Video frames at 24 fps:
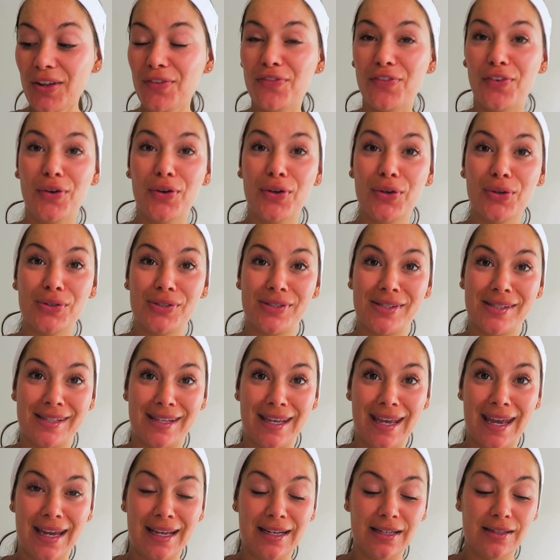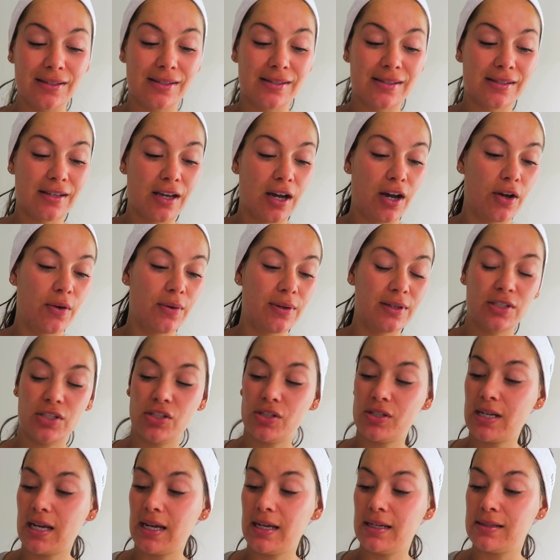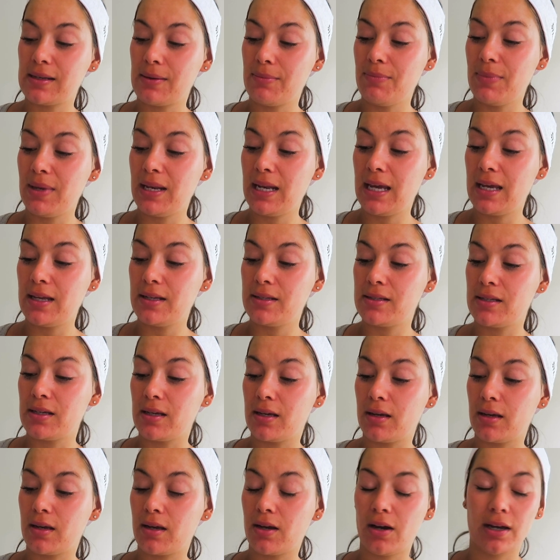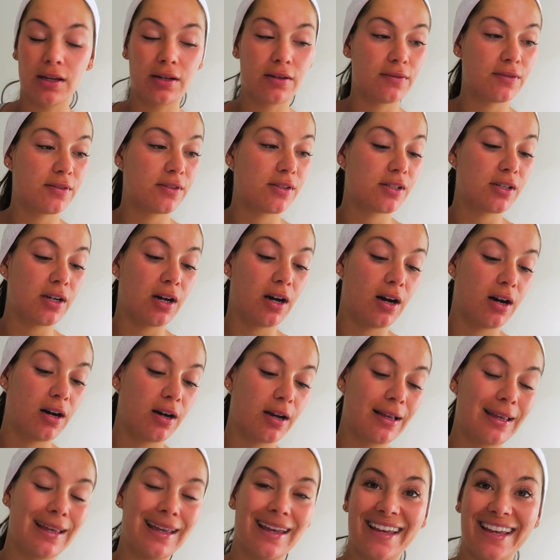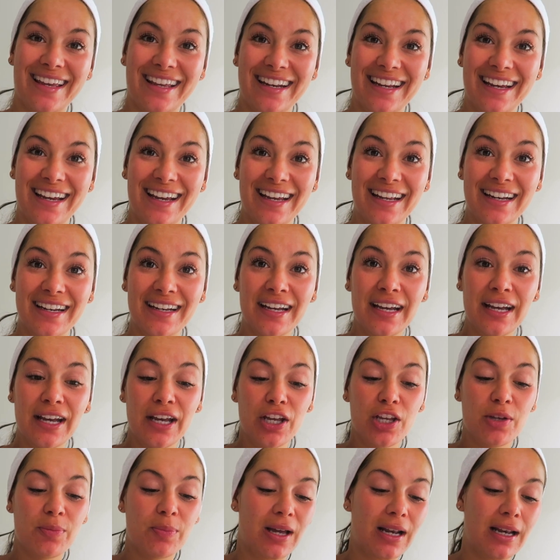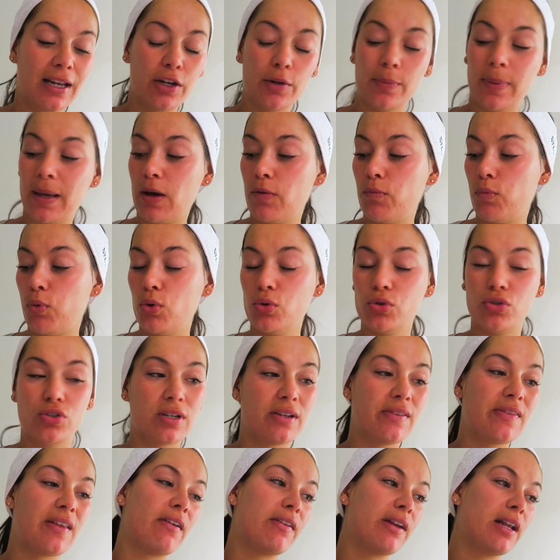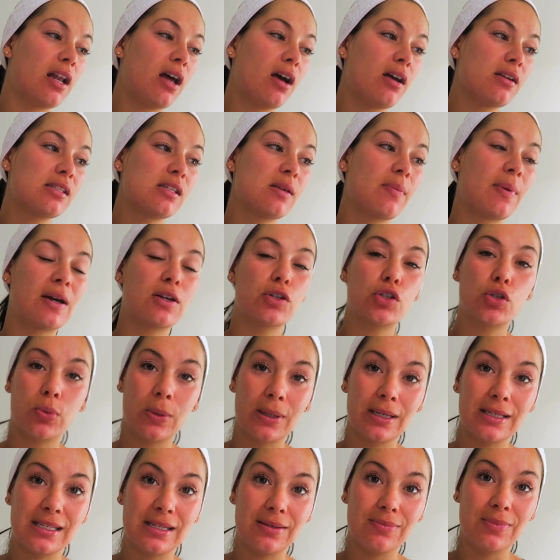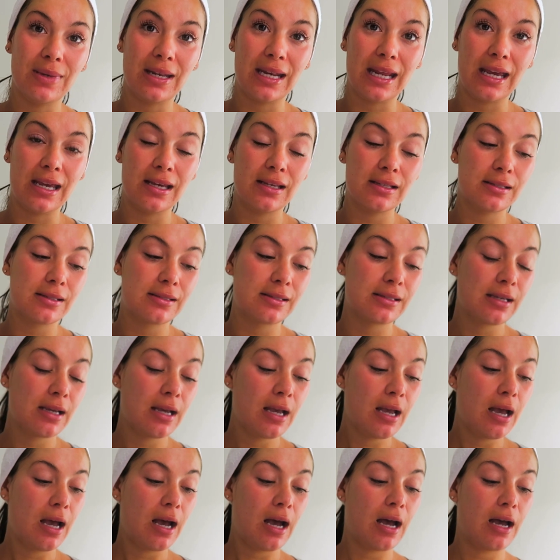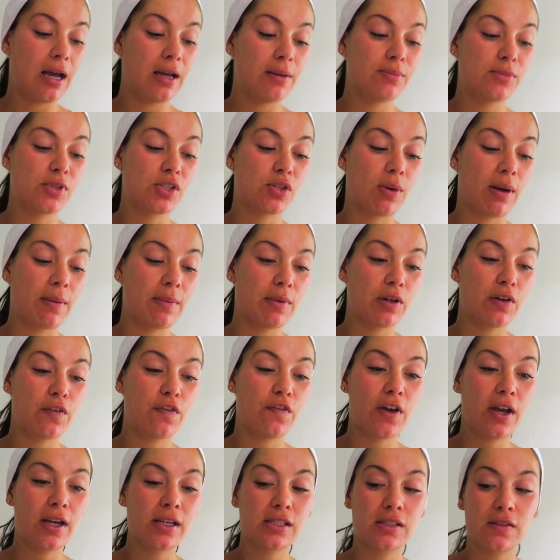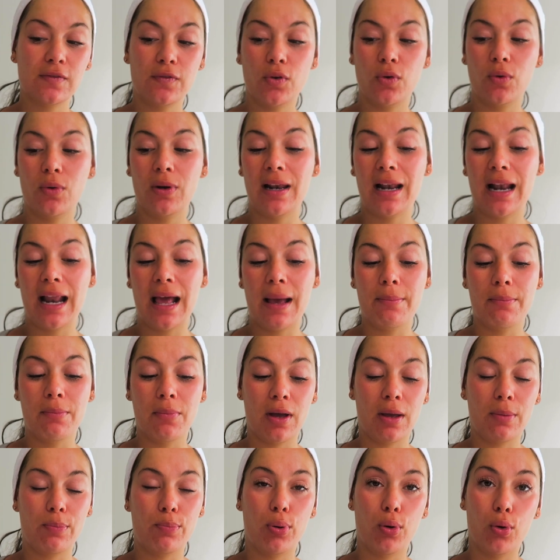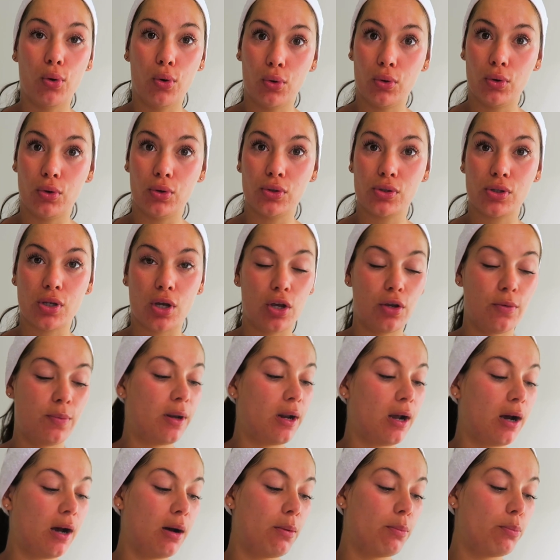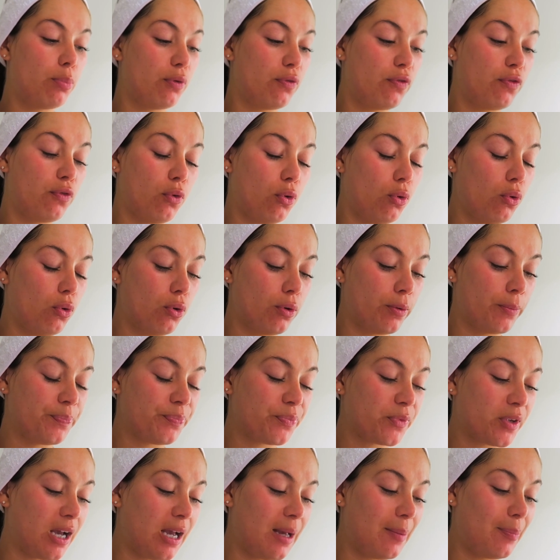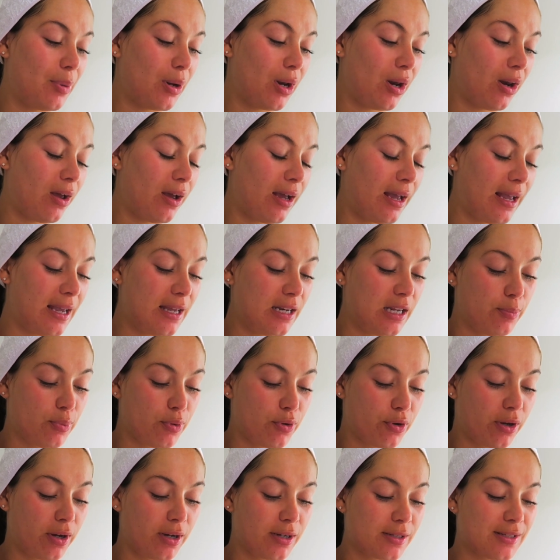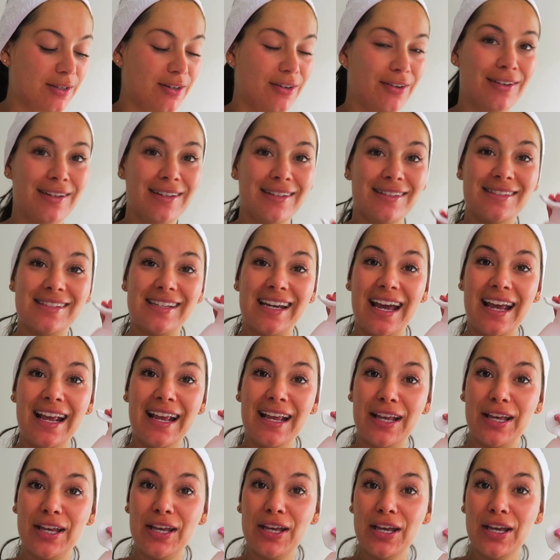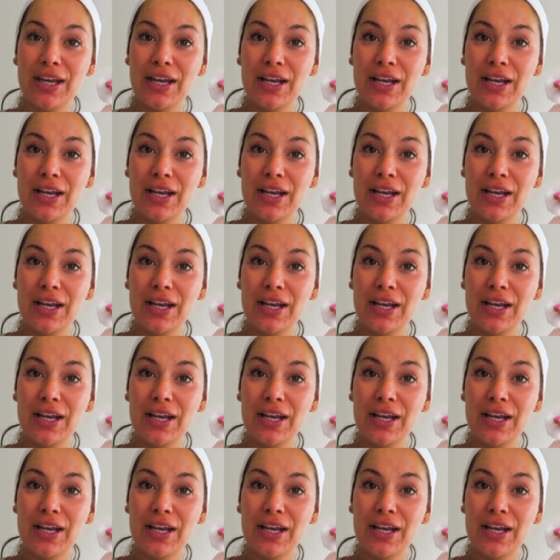for your skin so it just takes a minute to kind of start kicking in put a little bit of water in there and it lasts about 20 minutes um, so I'm gonna first of all let my pores open up before I apply any products on and take